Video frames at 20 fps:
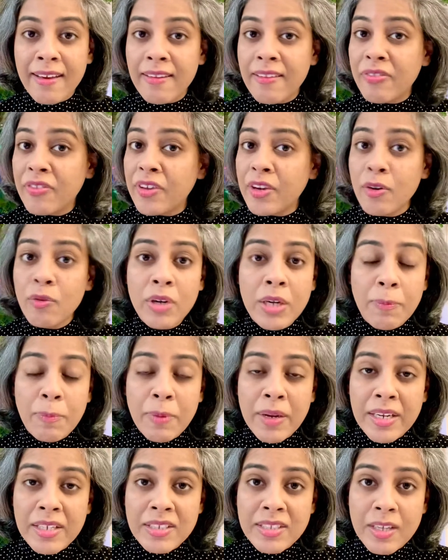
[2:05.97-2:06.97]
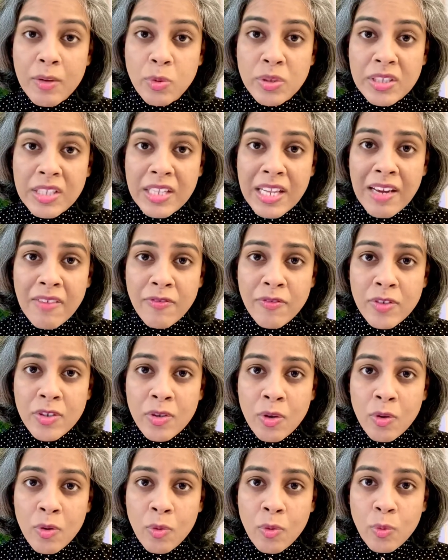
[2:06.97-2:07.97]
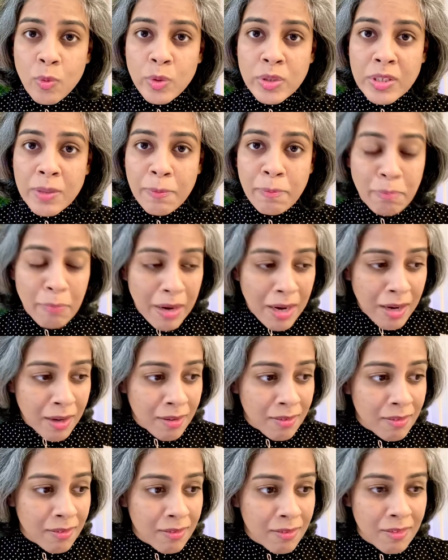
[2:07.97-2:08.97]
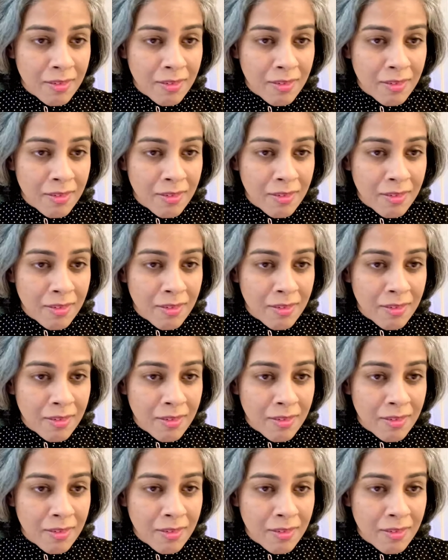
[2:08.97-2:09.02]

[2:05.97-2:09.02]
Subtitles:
The only place that was left was among